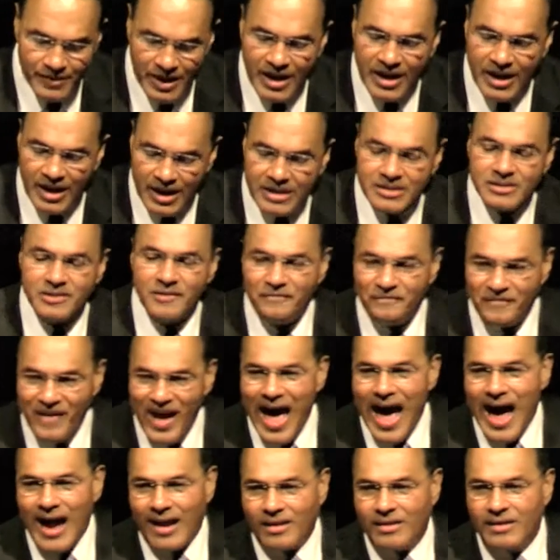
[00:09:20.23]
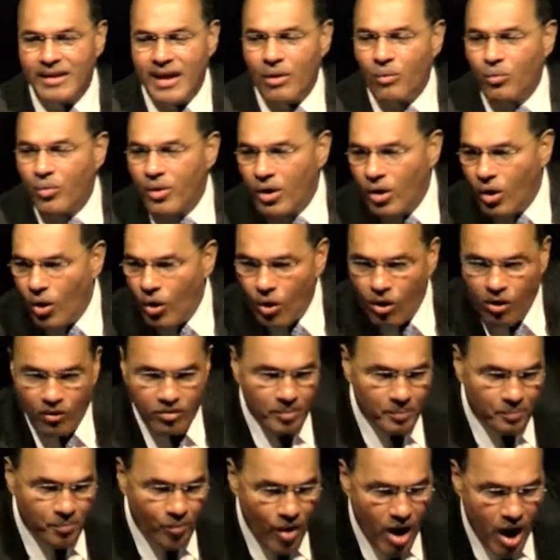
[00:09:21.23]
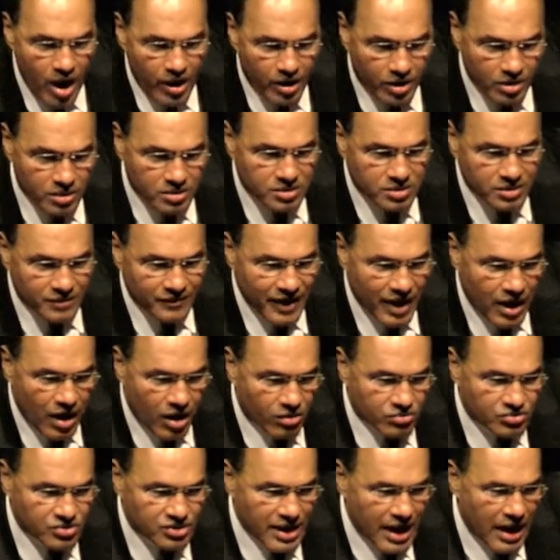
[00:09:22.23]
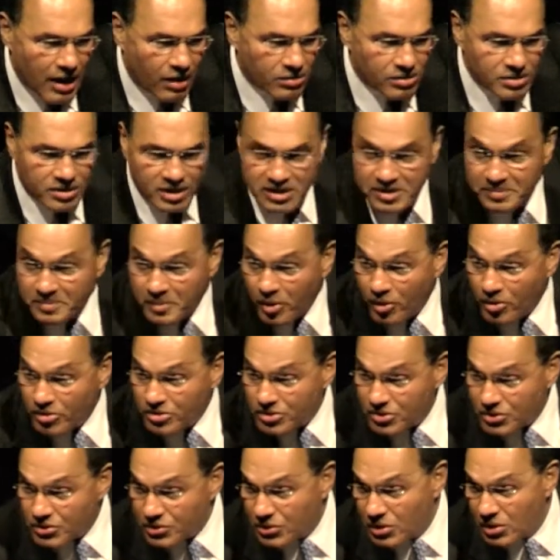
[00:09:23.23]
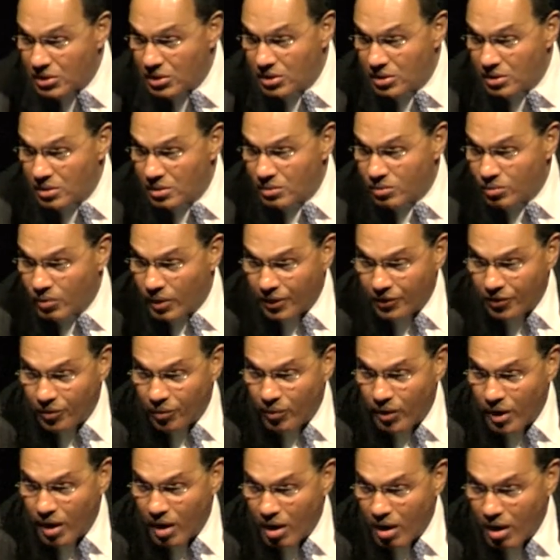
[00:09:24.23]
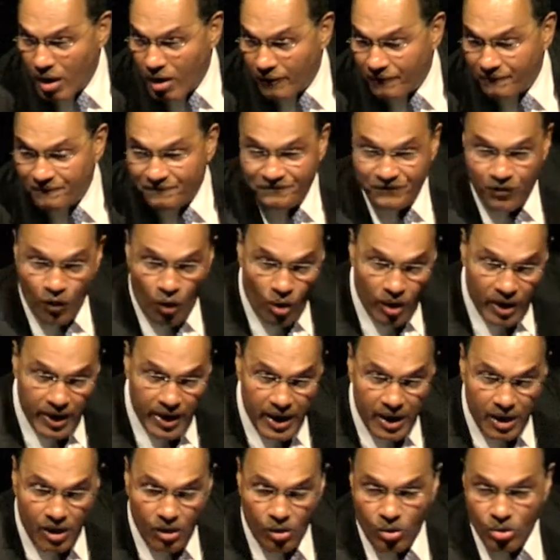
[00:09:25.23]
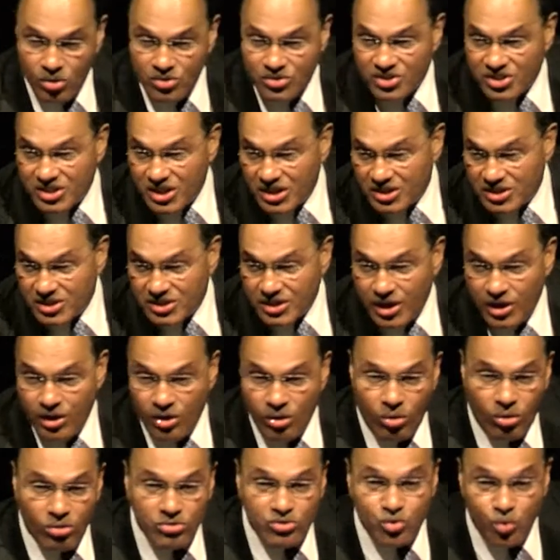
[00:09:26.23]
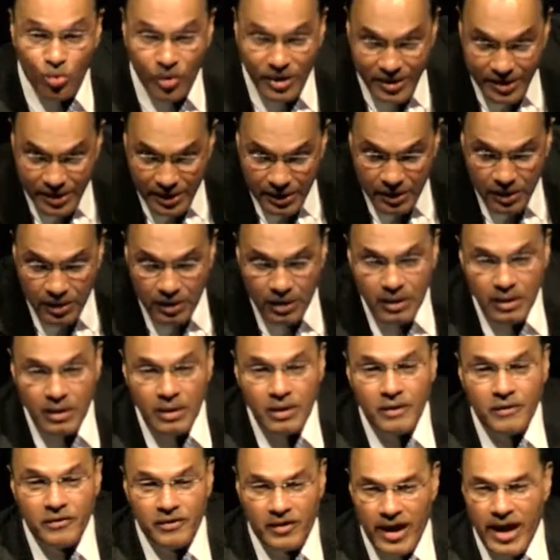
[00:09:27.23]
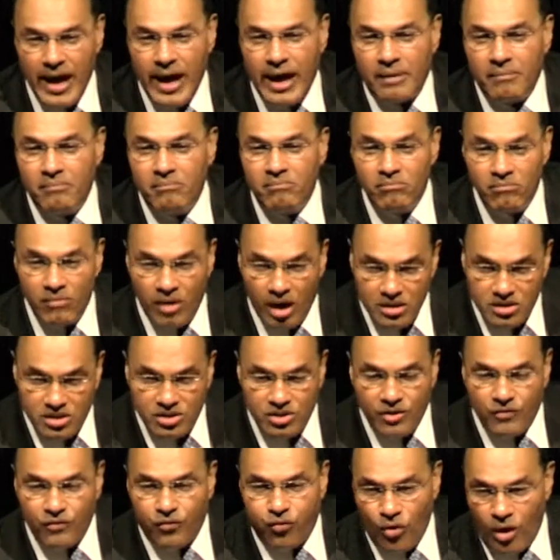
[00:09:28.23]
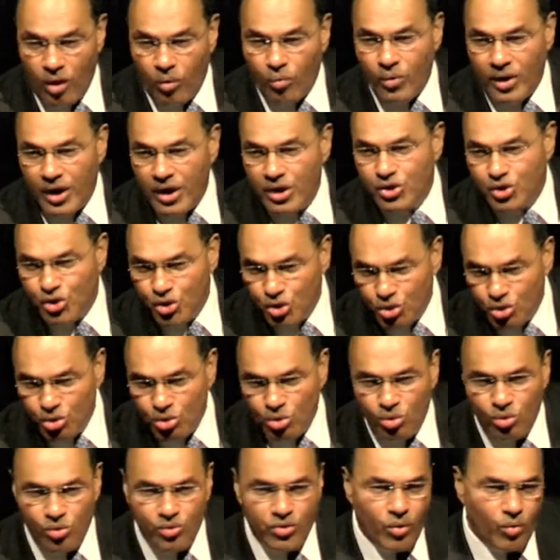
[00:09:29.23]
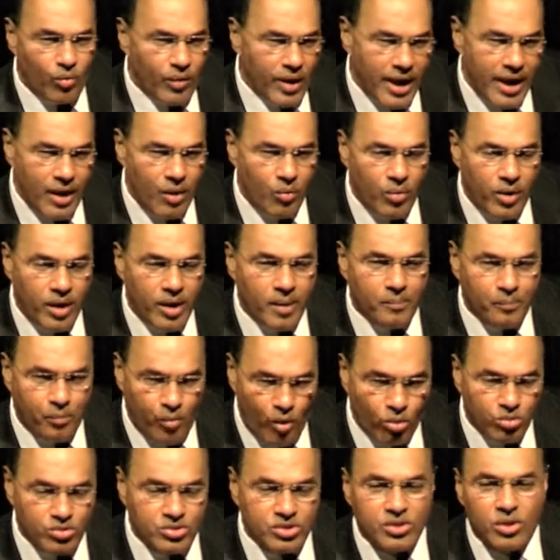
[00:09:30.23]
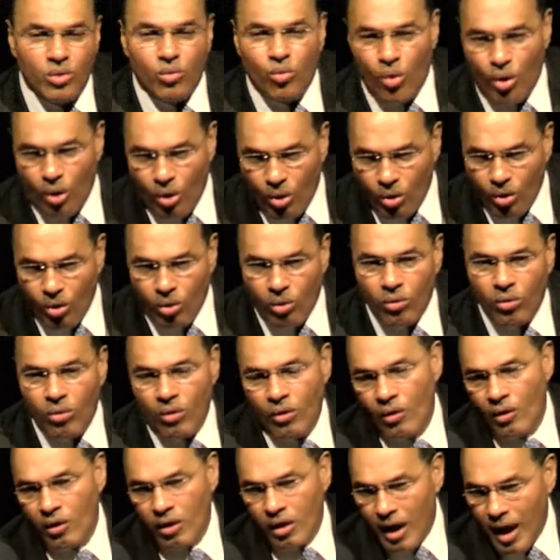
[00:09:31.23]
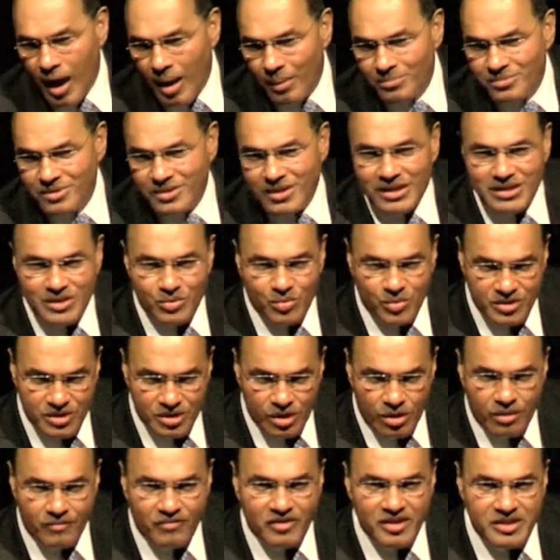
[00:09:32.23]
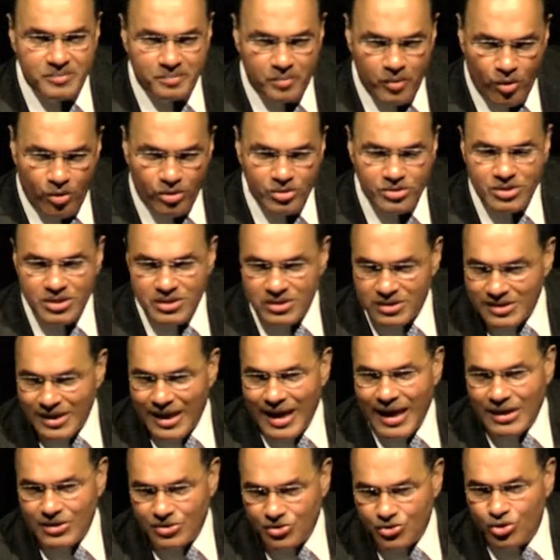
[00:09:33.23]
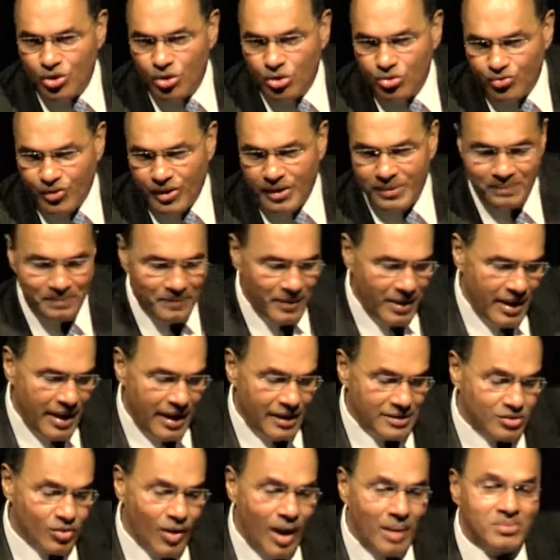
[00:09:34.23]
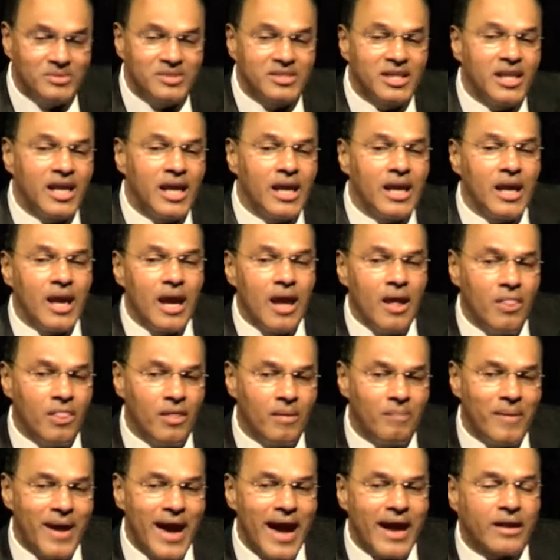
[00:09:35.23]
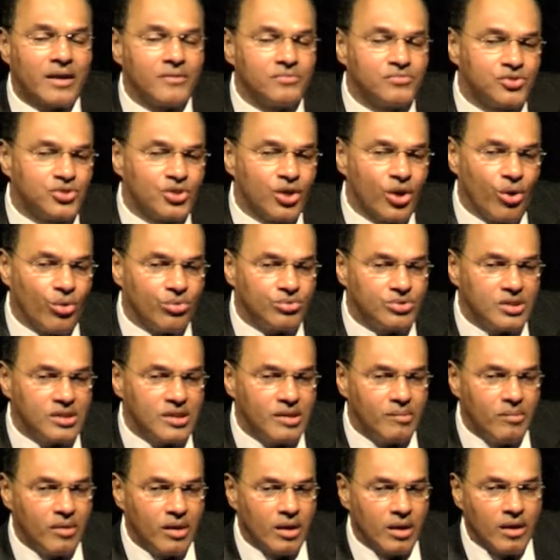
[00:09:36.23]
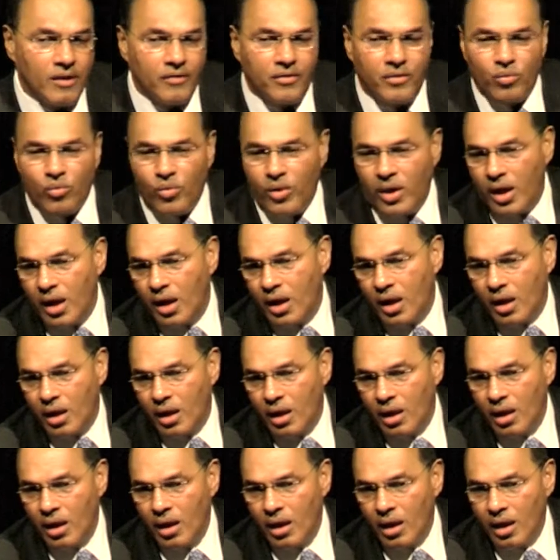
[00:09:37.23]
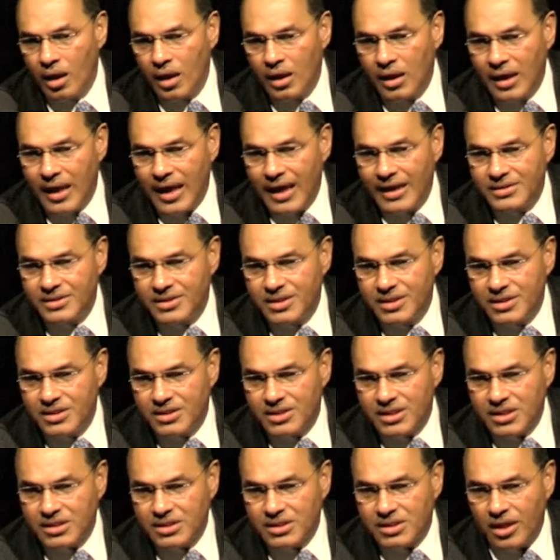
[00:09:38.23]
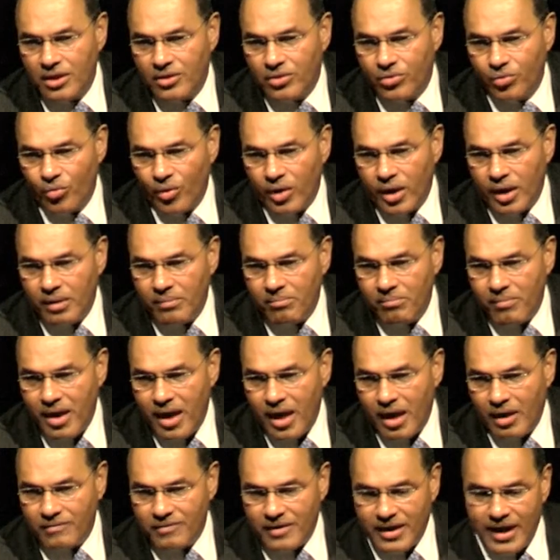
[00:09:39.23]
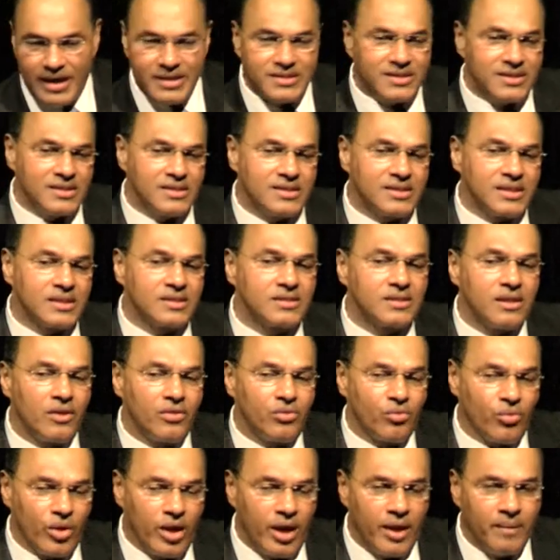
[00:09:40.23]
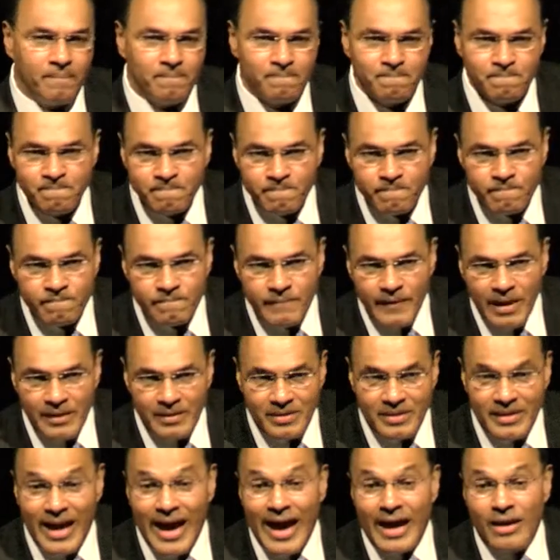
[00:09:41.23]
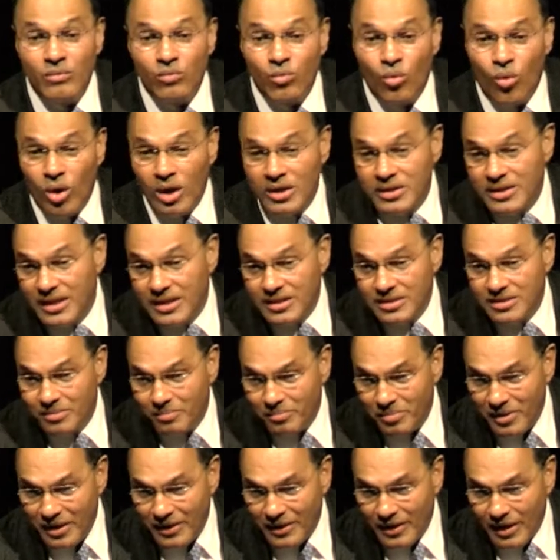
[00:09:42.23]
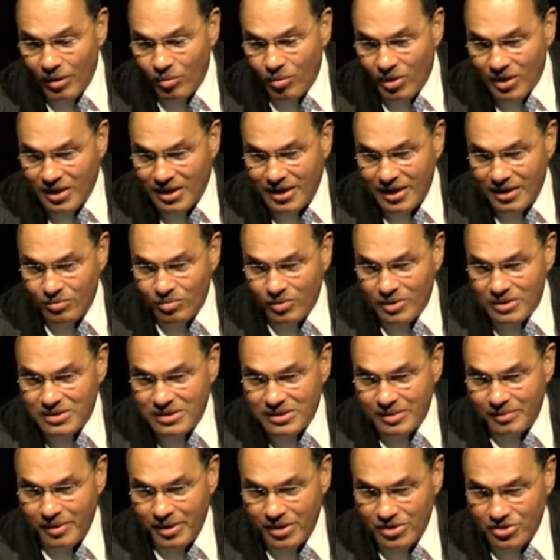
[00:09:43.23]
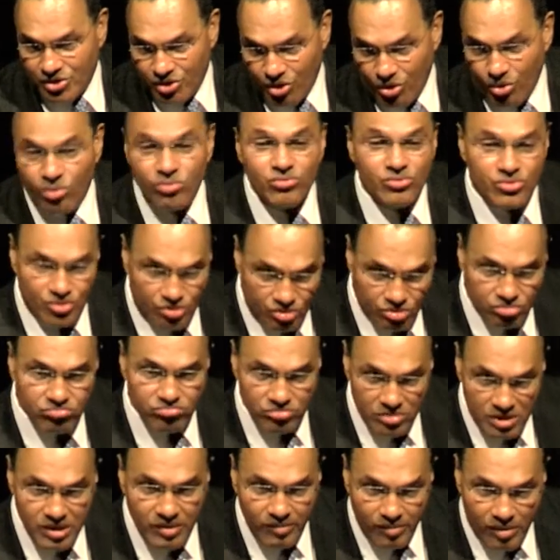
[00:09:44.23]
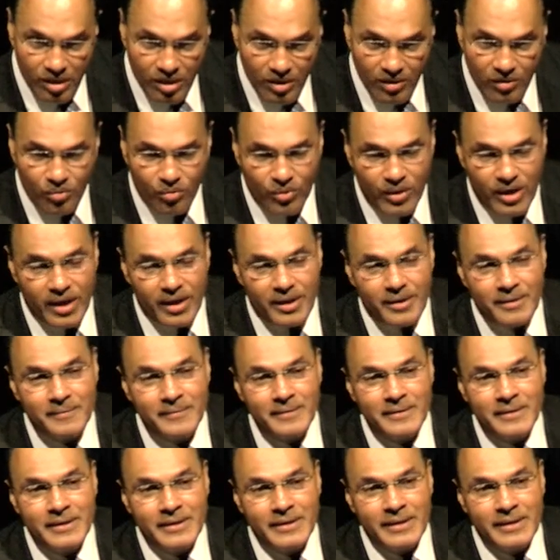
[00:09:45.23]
it is a fact that we are all the products of our childhood experiences, whether we are 40 or 60 or 20 that much of what we do, the way we approach the world, comes as a result of experiences as children. And so I'm sitting in the back of church in the middle of the week in 1963, in May of 1963, not wanting to be there. What kid wants to be in church in the middle of the week?